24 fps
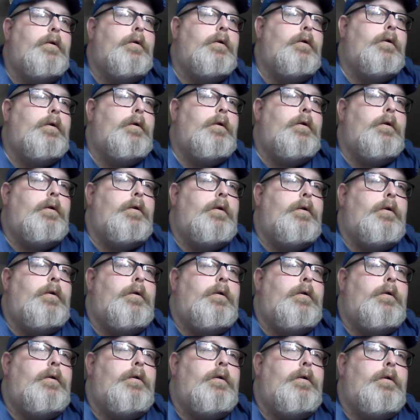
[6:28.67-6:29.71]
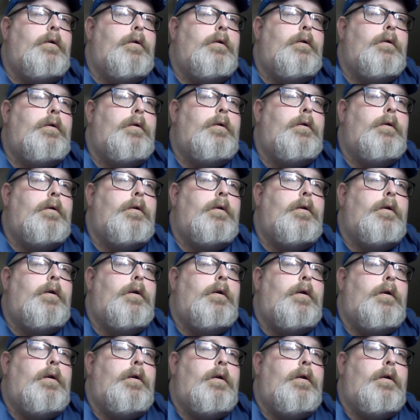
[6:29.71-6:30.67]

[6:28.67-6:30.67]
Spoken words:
Nobody speaks.